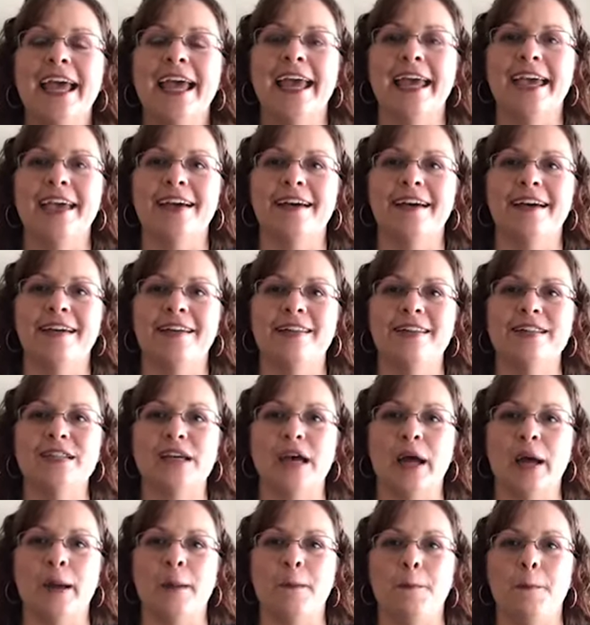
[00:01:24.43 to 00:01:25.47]
And
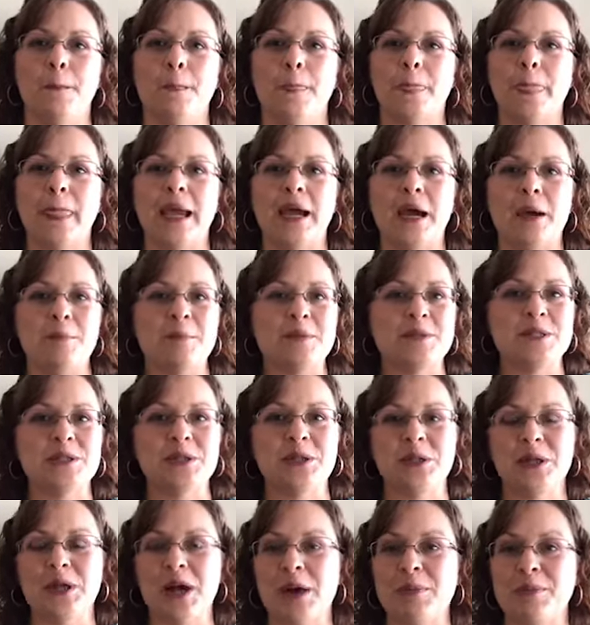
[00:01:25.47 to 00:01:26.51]
um, up
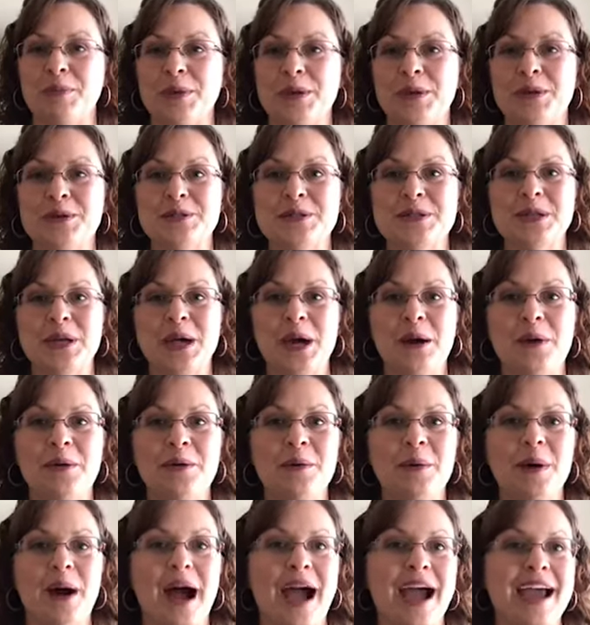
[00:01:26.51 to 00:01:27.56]
until a couple years
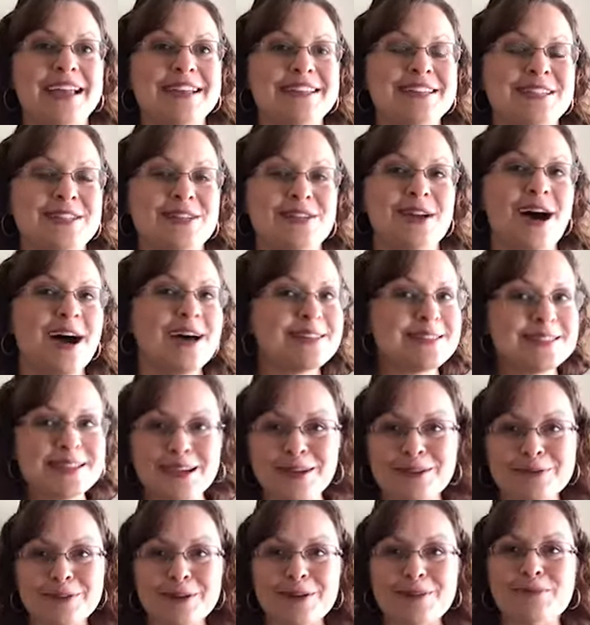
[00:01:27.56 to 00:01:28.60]
ago, I did not sing
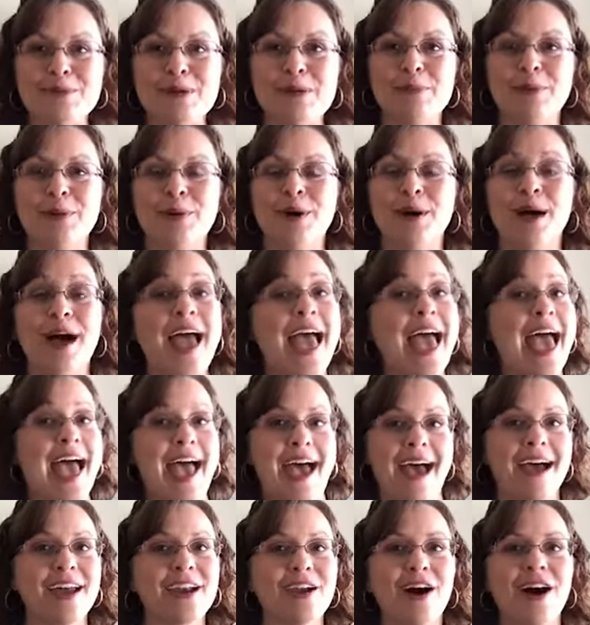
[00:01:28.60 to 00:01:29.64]
in front of people
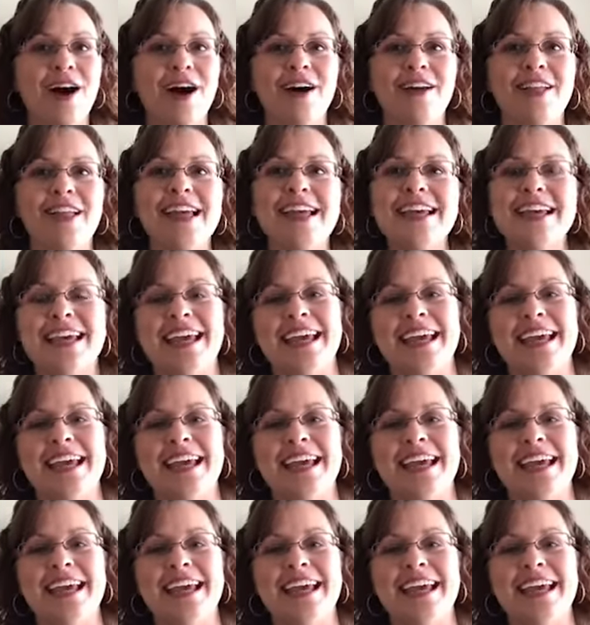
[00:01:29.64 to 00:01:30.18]
at all.